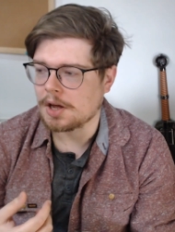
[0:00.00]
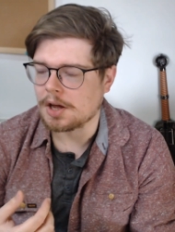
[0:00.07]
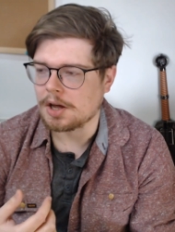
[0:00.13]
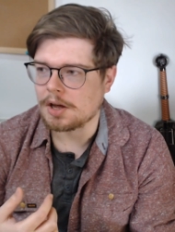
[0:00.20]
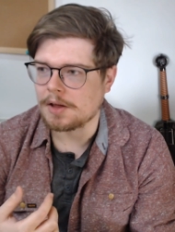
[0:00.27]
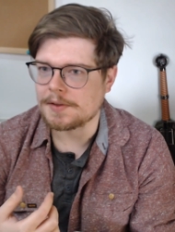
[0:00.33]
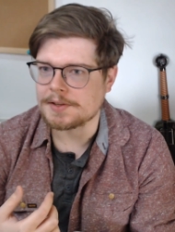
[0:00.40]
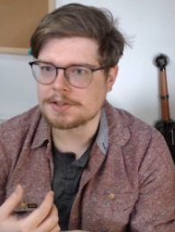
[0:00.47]

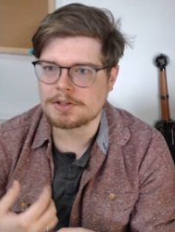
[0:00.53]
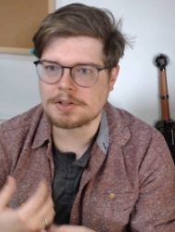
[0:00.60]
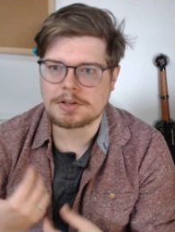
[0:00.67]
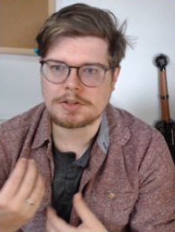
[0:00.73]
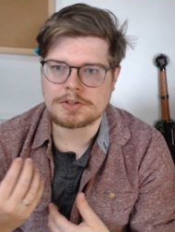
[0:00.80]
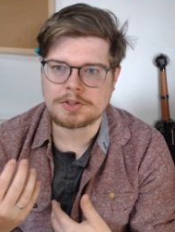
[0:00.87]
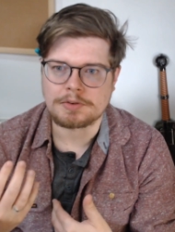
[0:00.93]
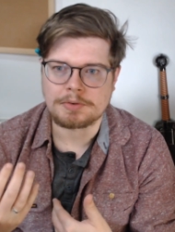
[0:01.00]
Uh, there's
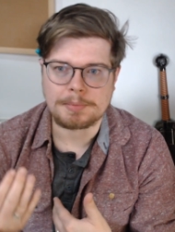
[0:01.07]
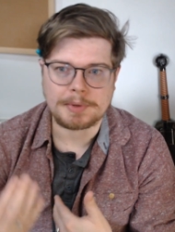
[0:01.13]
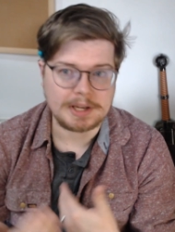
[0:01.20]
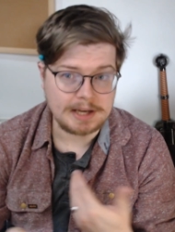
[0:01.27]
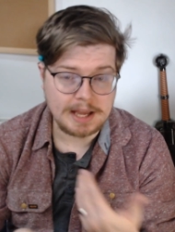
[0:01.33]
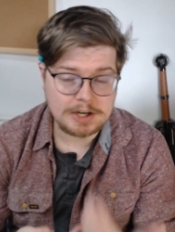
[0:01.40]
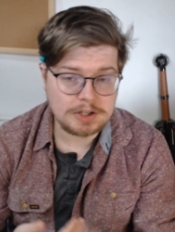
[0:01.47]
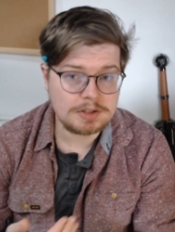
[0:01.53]
stuff from the
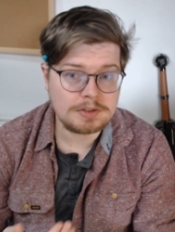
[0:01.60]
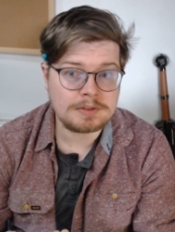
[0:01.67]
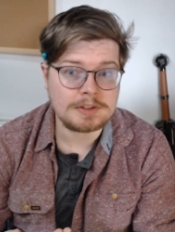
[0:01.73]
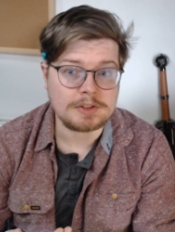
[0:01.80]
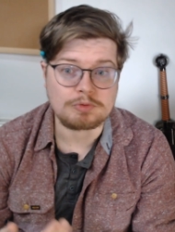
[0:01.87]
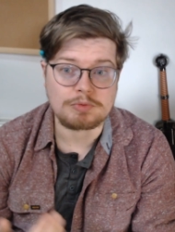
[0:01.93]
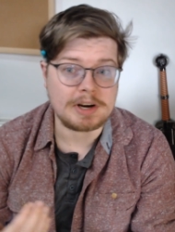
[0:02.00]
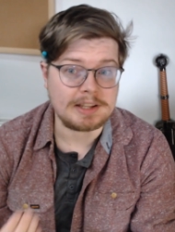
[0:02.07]
Connexion
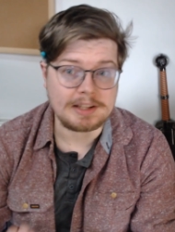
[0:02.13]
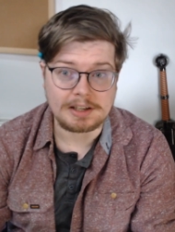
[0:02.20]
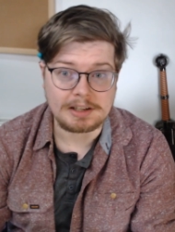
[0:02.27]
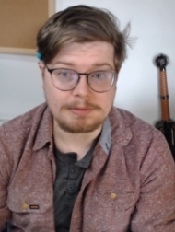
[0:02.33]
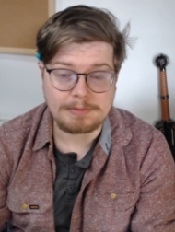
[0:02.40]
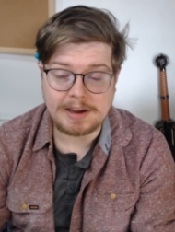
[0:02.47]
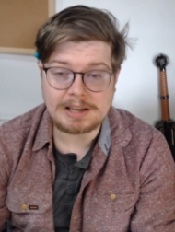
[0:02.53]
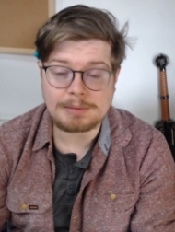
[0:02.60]
that's readily
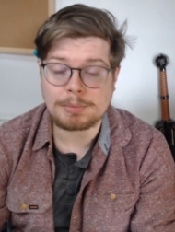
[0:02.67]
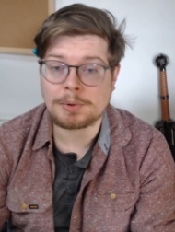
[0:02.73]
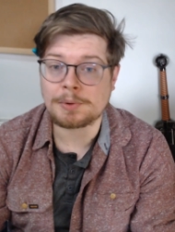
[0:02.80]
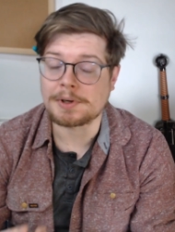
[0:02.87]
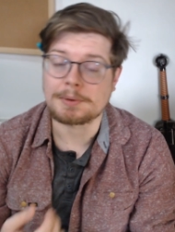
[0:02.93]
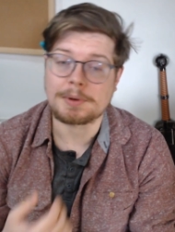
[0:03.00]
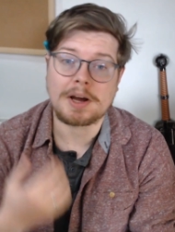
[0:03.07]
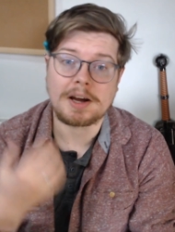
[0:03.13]
available,
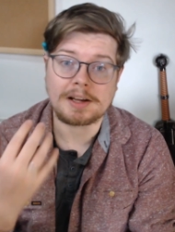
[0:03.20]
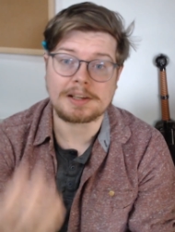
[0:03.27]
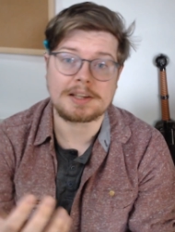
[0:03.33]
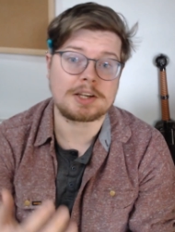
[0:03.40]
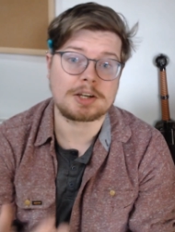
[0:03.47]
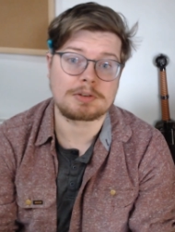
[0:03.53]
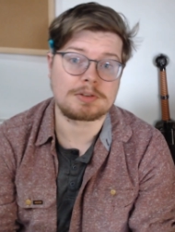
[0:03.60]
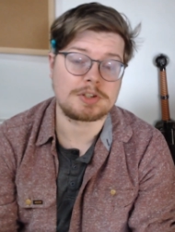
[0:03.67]
and I'd highly
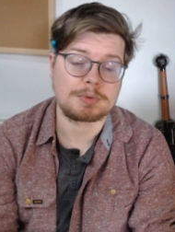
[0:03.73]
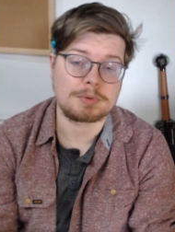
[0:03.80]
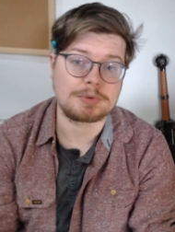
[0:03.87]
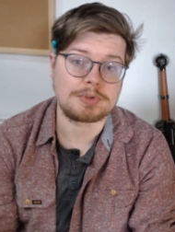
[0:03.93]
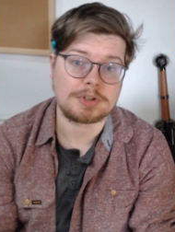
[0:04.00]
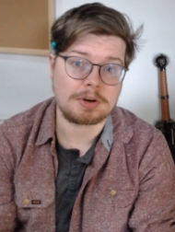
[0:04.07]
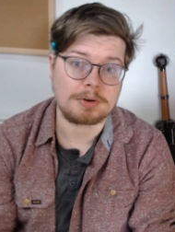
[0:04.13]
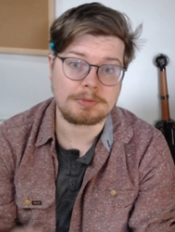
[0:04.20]
encourage you all
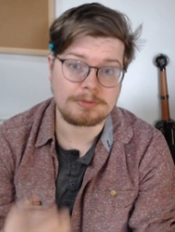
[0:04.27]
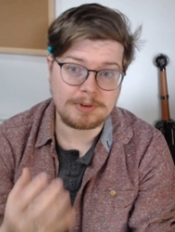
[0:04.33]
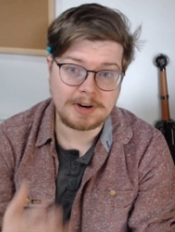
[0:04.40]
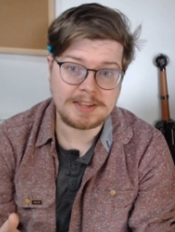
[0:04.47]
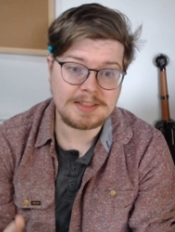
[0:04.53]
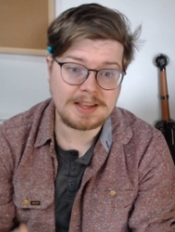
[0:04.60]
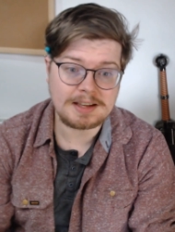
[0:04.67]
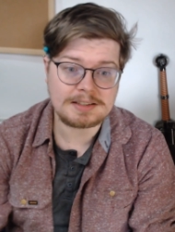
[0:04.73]
to go and
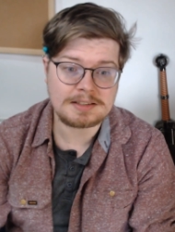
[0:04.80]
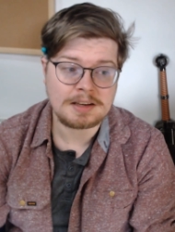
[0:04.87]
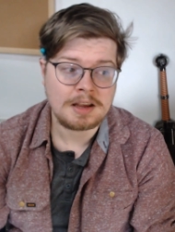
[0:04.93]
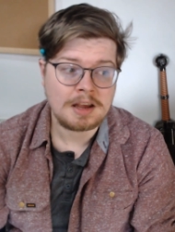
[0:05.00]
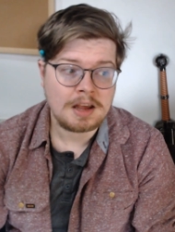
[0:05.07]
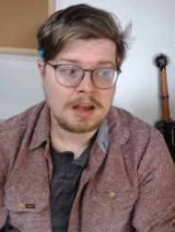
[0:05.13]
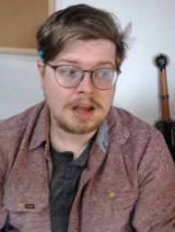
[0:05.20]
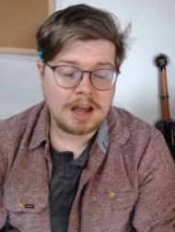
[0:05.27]
find that.
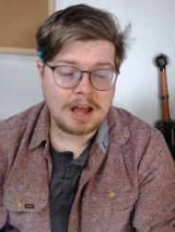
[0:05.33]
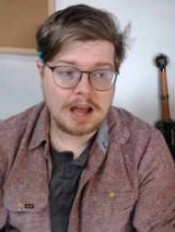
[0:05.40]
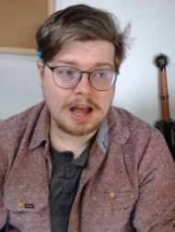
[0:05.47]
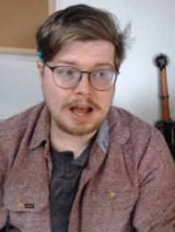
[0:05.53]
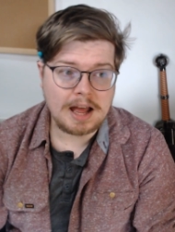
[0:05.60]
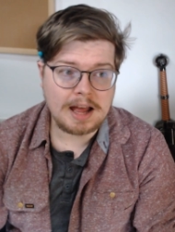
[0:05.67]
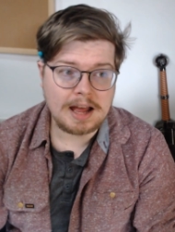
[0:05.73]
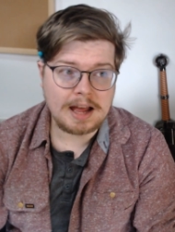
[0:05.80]

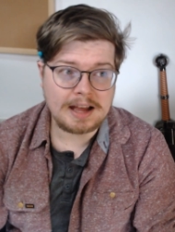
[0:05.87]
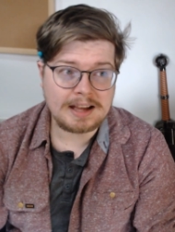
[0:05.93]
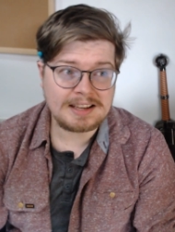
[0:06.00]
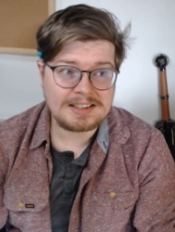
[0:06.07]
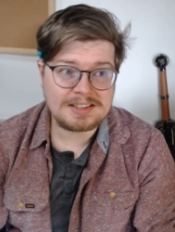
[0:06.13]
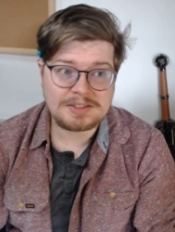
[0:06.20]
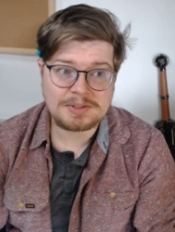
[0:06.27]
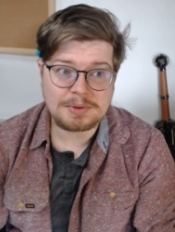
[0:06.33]

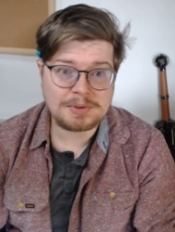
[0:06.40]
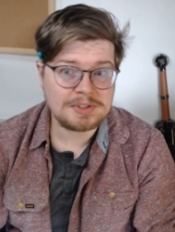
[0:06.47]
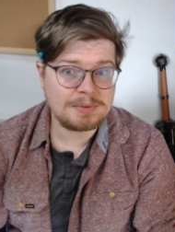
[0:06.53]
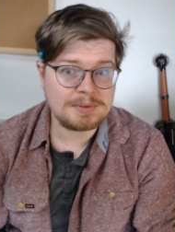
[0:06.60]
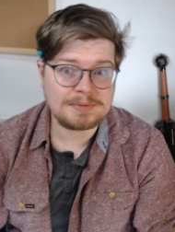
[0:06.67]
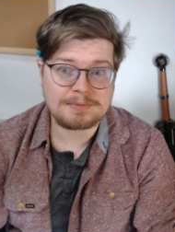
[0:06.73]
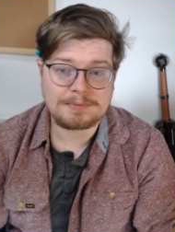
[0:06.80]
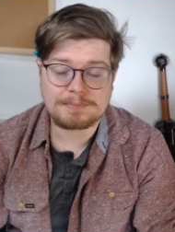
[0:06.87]
And also,
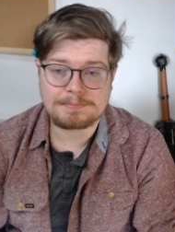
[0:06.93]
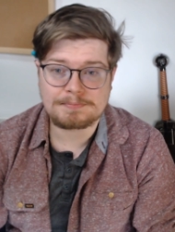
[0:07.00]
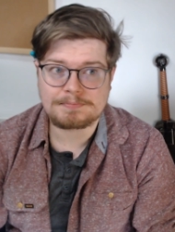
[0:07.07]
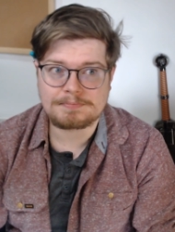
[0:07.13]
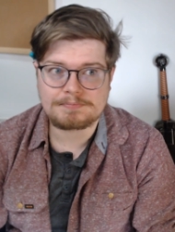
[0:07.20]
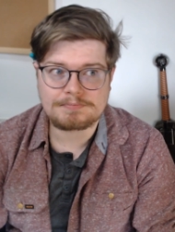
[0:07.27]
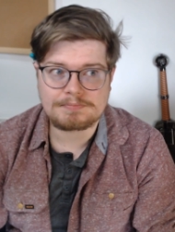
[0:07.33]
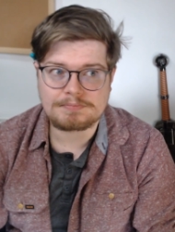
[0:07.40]
it's
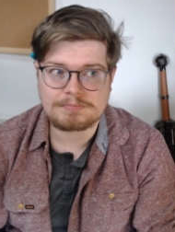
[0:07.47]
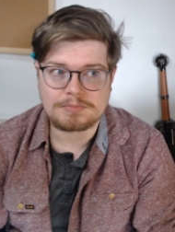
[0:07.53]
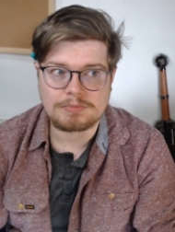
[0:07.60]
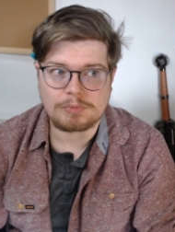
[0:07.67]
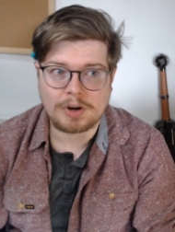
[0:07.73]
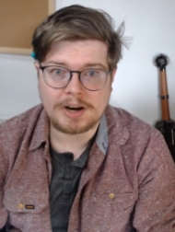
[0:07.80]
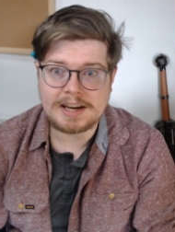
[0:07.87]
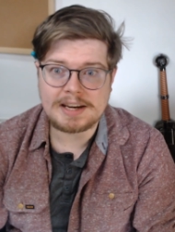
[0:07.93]

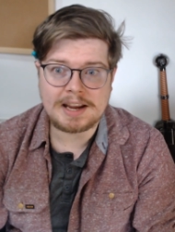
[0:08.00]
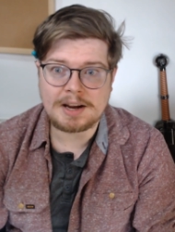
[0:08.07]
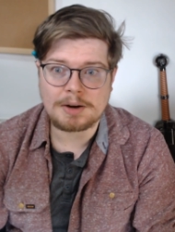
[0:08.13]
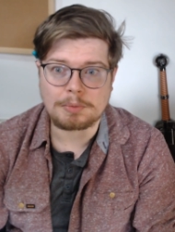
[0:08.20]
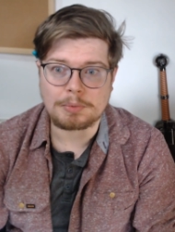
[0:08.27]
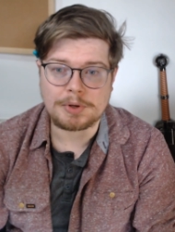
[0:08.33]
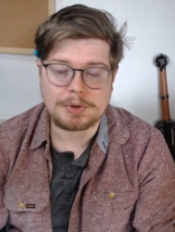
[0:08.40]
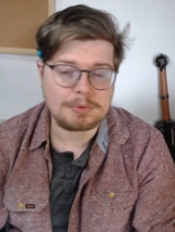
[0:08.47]
right now
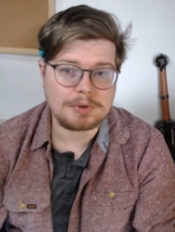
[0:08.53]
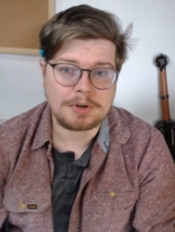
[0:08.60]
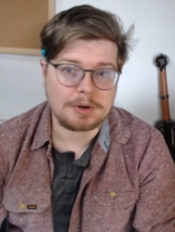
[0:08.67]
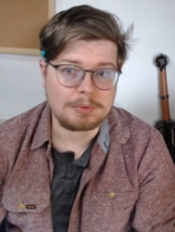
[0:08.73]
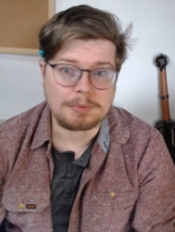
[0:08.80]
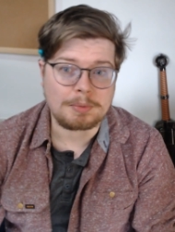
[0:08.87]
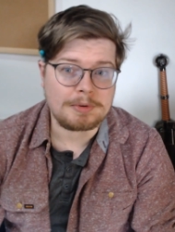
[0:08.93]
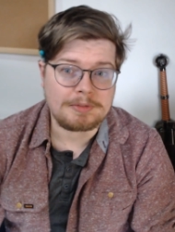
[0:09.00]
we all know
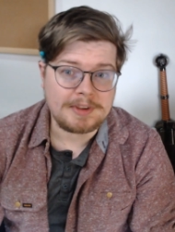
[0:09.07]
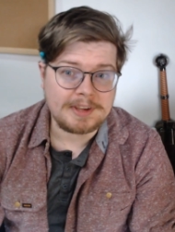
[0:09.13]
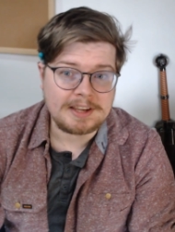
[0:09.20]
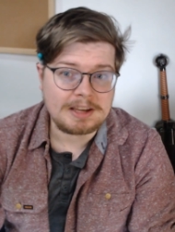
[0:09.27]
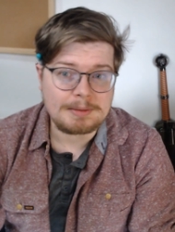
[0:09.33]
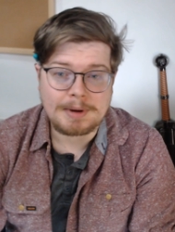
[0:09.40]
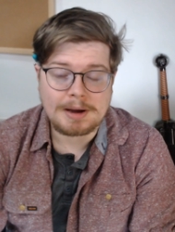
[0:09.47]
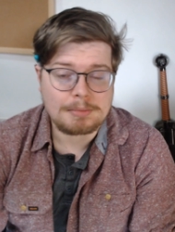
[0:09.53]
what we're
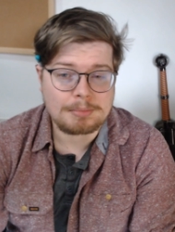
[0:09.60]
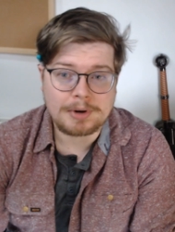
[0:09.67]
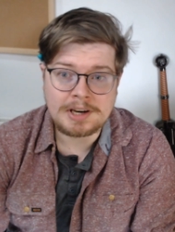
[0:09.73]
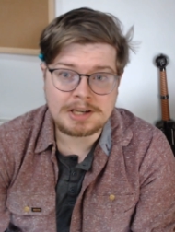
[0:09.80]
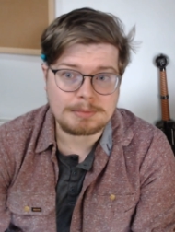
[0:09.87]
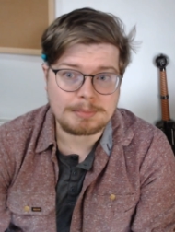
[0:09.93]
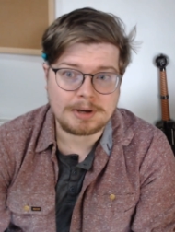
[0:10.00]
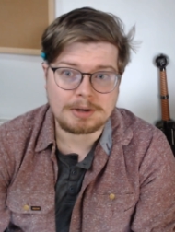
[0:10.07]
thinking about and
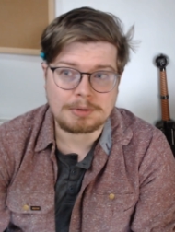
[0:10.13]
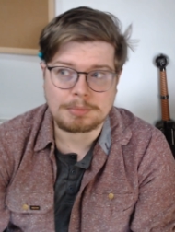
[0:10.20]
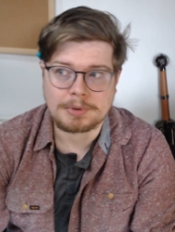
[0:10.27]
praying about.